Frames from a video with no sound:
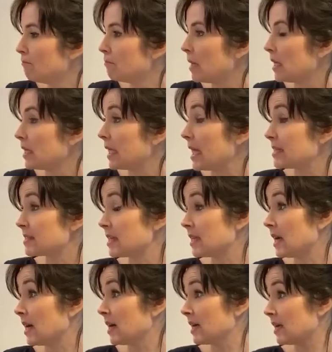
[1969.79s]
but yes, and
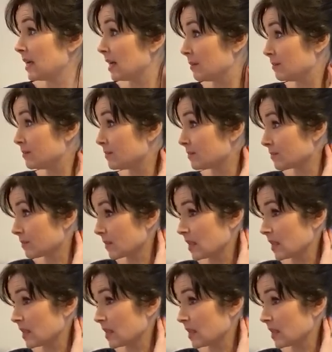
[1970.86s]
I, um,